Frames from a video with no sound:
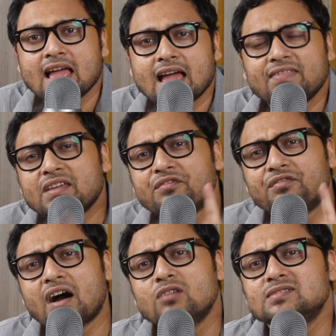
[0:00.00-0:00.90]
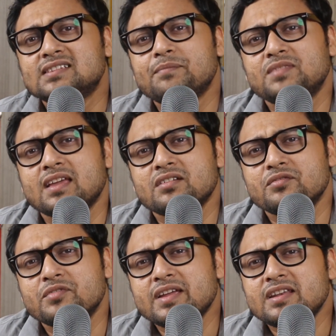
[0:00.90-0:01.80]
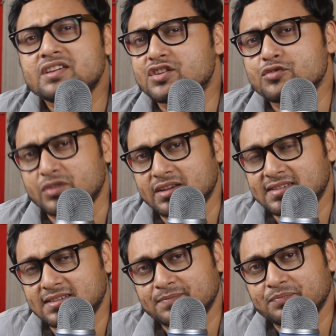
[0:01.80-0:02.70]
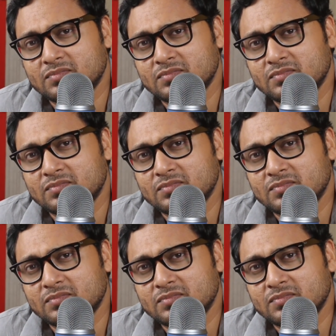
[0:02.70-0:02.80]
And they found something really curious.